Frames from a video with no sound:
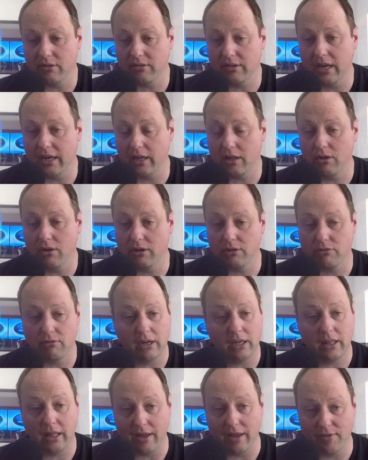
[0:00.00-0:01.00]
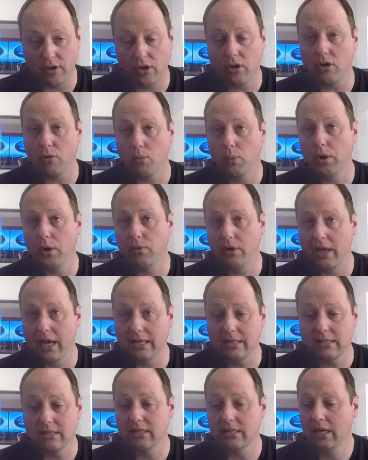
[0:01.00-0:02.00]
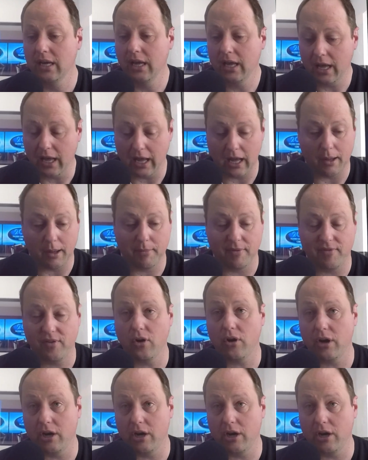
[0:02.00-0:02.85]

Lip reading: that, I say to clients regularly, have you got a will? Yes.